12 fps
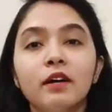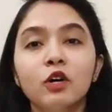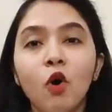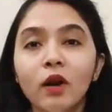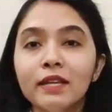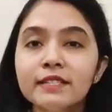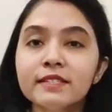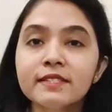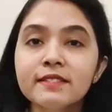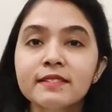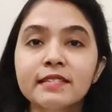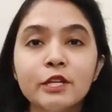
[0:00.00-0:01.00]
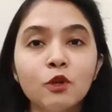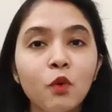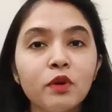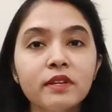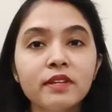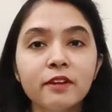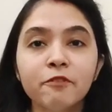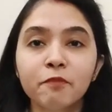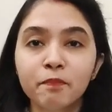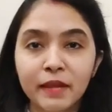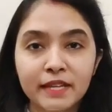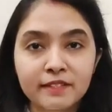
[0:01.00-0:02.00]
colleges, they don't give
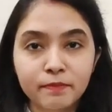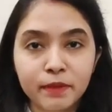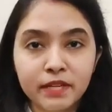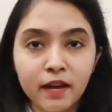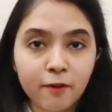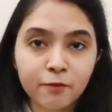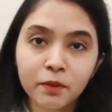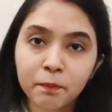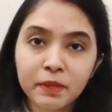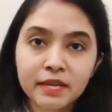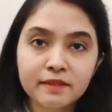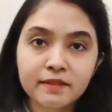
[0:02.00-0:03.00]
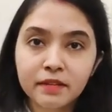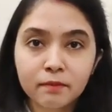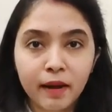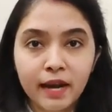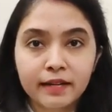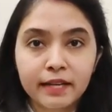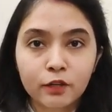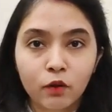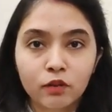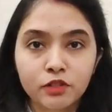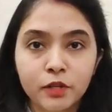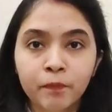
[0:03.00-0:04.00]
placement after BSc in
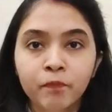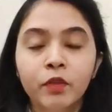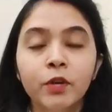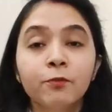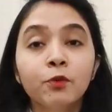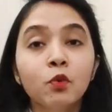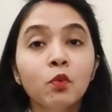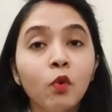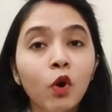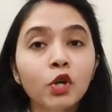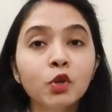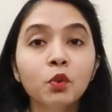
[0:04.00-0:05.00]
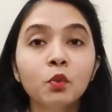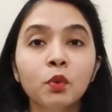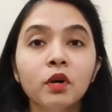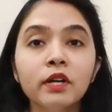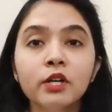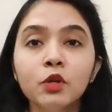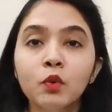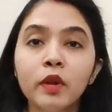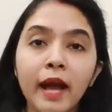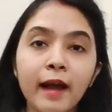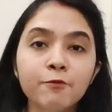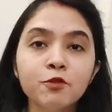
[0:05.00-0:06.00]
biotechnology. If you want to work, you will
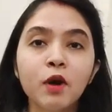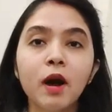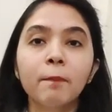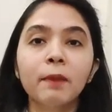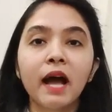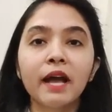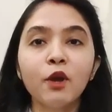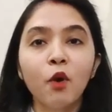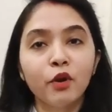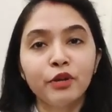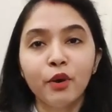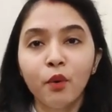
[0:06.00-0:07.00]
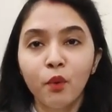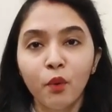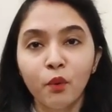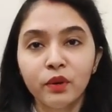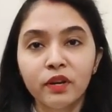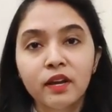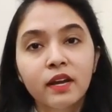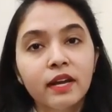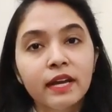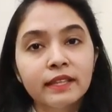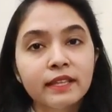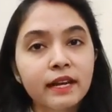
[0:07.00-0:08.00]
have to apply on your own
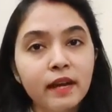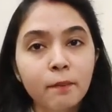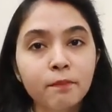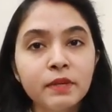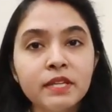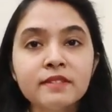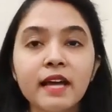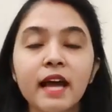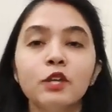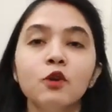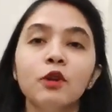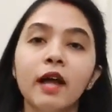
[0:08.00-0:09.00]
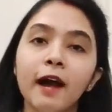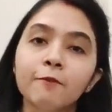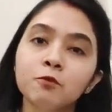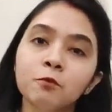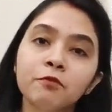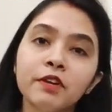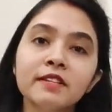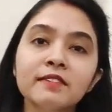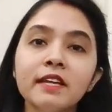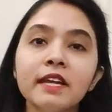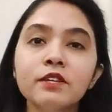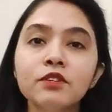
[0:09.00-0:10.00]
in the companies, and you will have to face
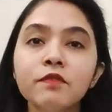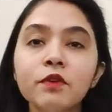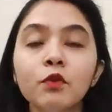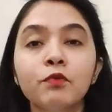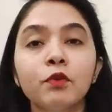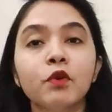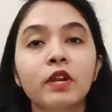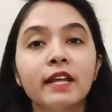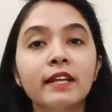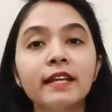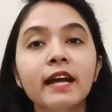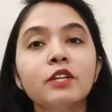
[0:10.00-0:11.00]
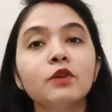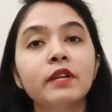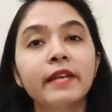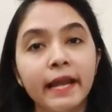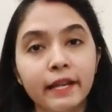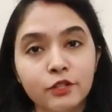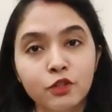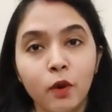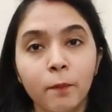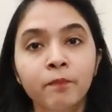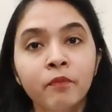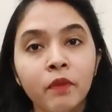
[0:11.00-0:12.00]
the interview. If you clear that, you will get a job.
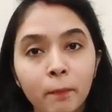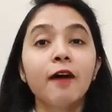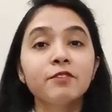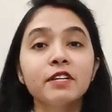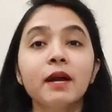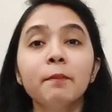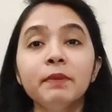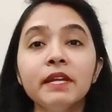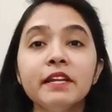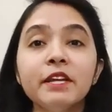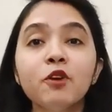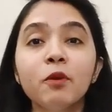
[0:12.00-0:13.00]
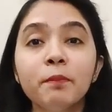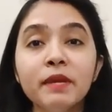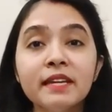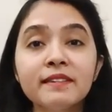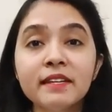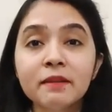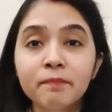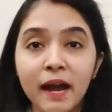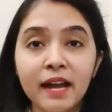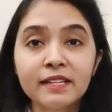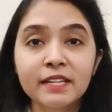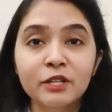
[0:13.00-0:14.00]
After completing your BSc in
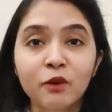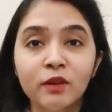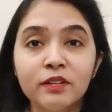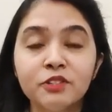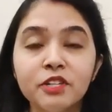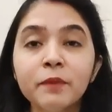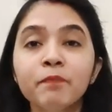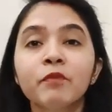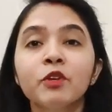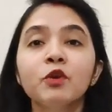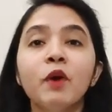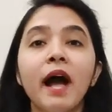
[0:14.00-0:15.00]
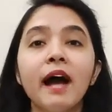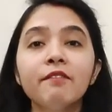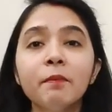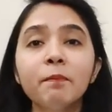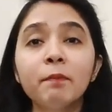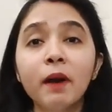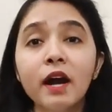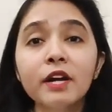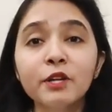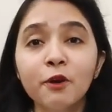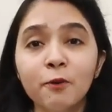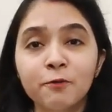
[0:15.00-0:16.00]
biotechnology, you have a
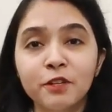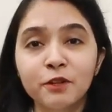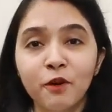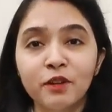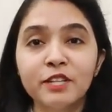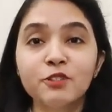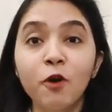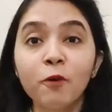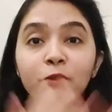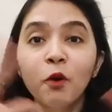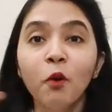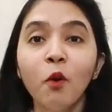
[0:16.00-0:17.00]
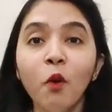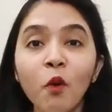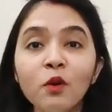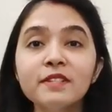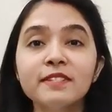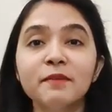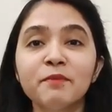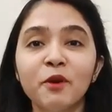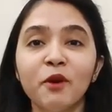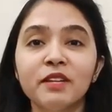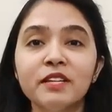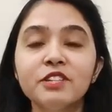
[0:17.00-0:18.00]
part of the knowledge, of the wholesome
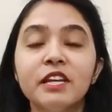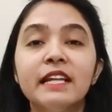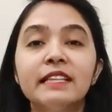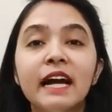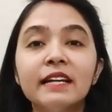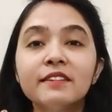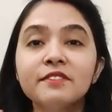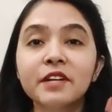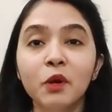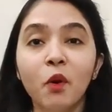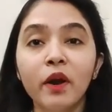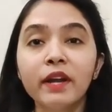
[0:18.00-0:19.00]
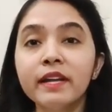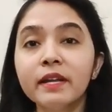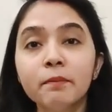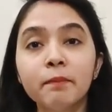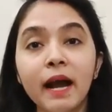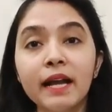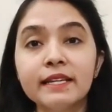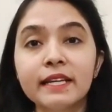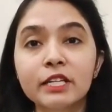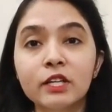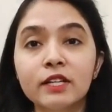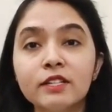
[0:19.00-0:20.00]
knowledge that is required in
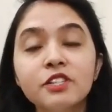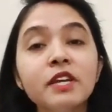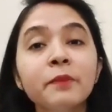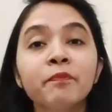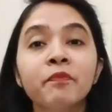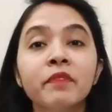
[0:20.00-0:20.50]
biotechnology,